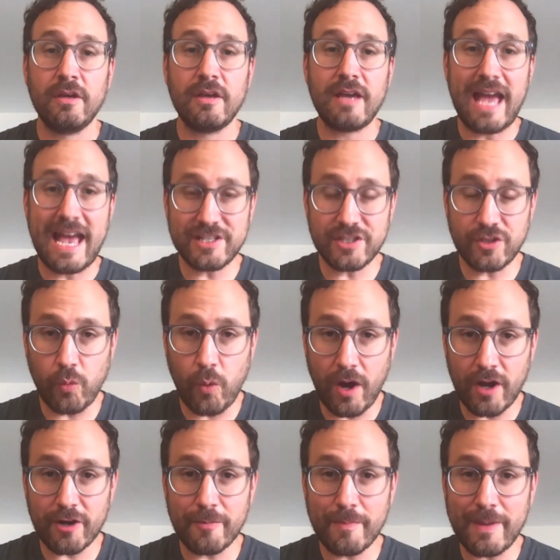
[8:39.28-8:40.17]
As the
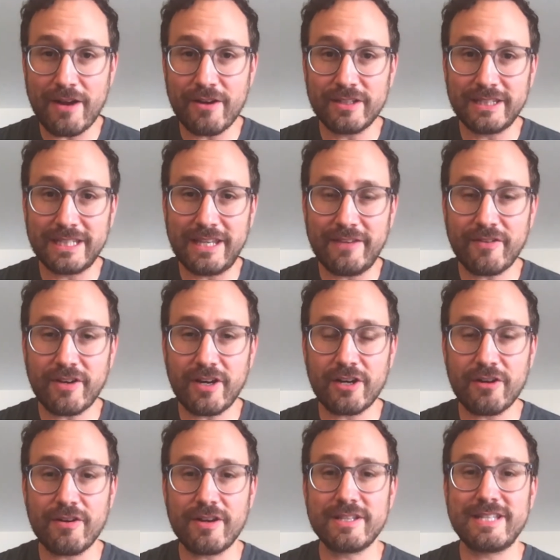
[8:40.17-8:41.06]
Waterbear and
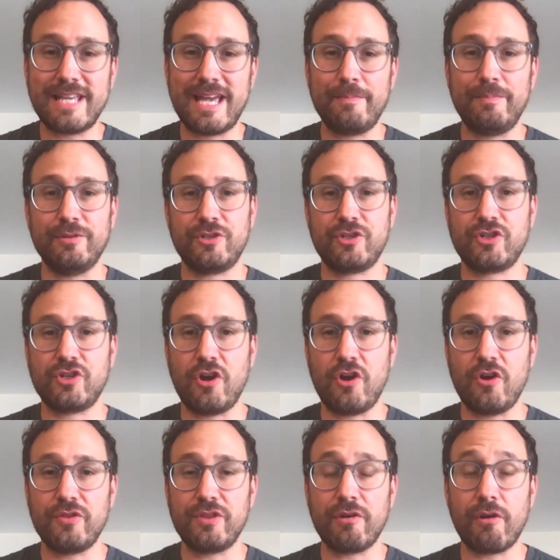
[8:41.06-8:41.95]
Leafcutter examples
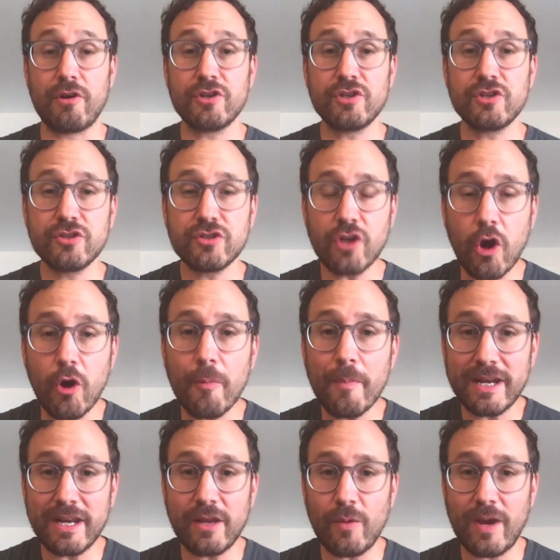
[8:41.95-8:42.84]
show, there are so
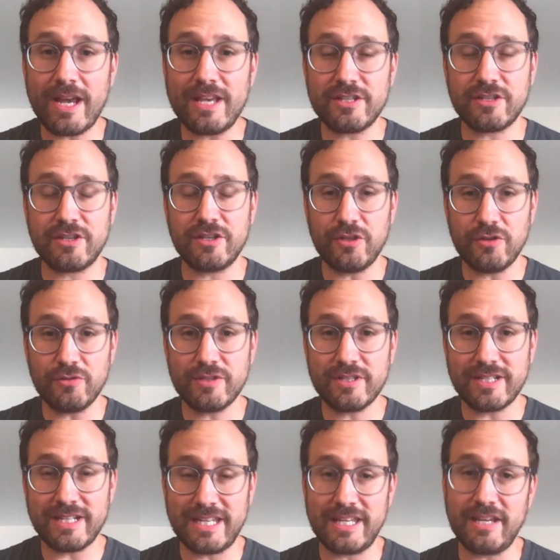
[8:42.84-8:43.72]
many ways to use
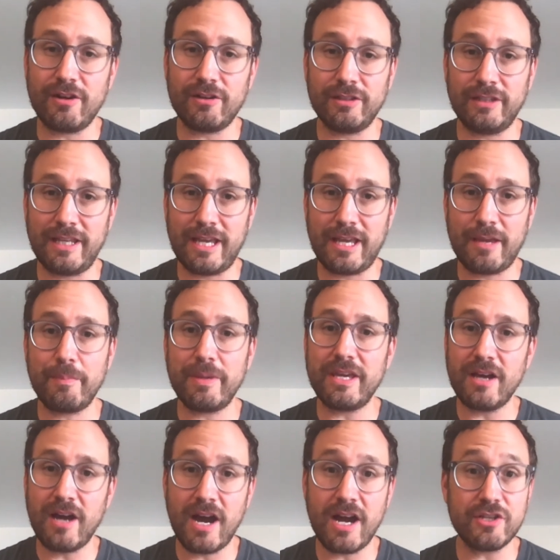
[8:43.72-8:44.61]
C D R Link
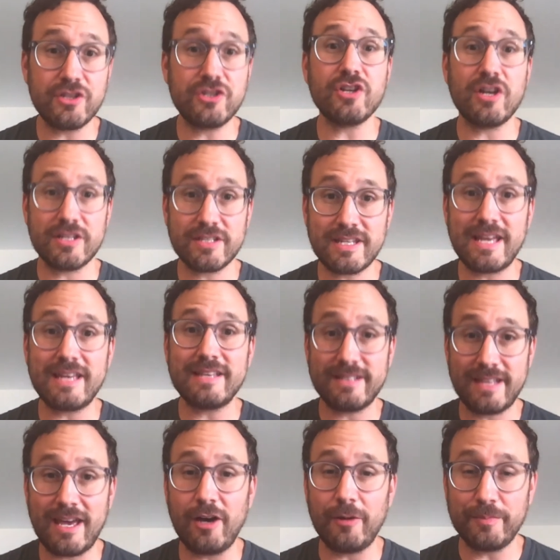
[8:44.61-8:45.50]
beyond just as
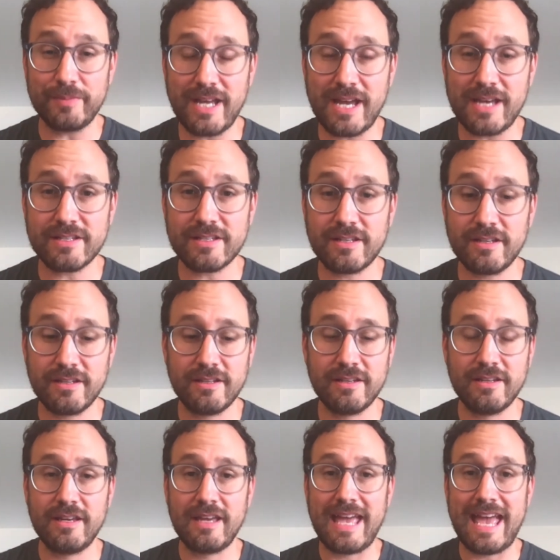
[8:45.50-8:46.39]
a help desk,
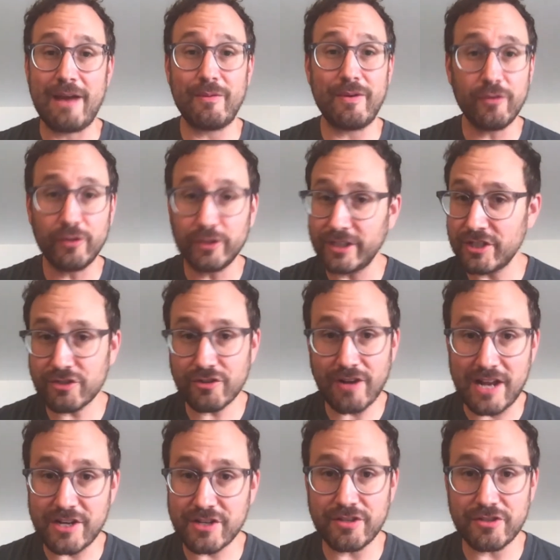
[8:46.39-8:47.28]
and we've only
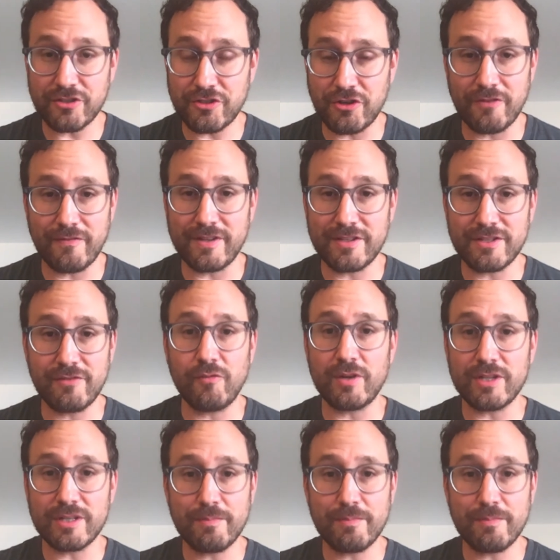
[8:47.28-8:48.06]
scratched the surface of what's